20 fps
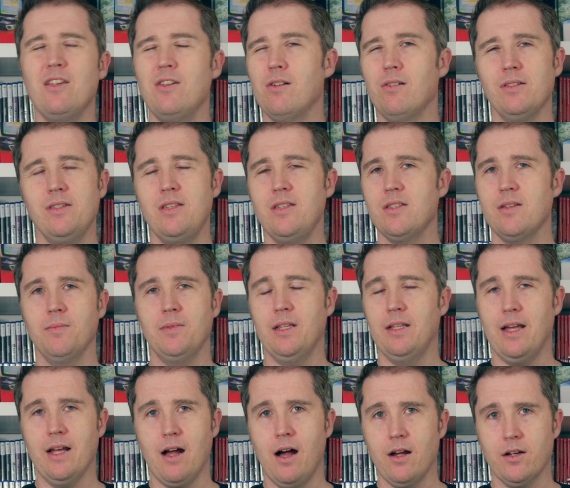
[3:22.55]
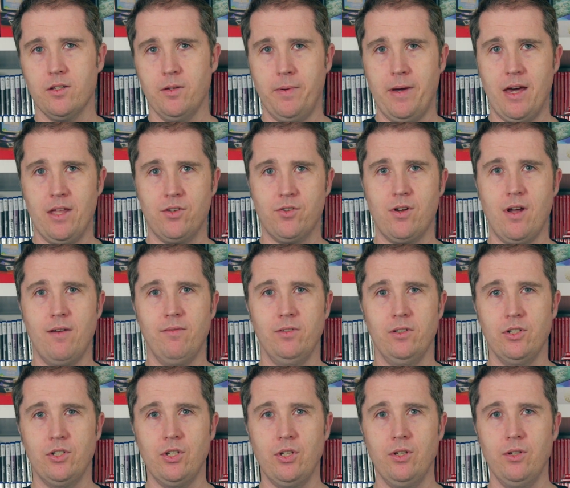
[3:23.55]
you don't see something like Octopath
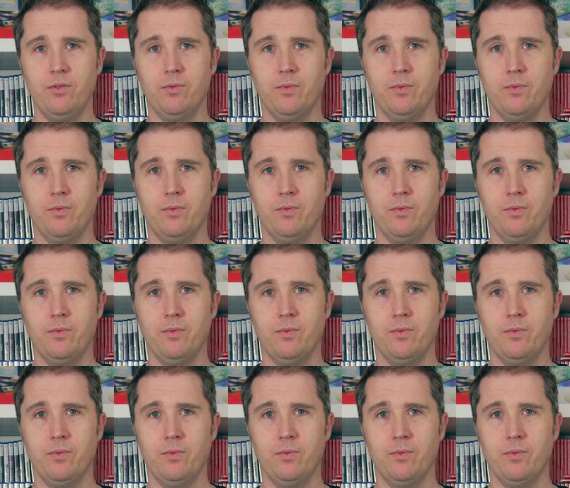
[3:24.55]
Traveler 2,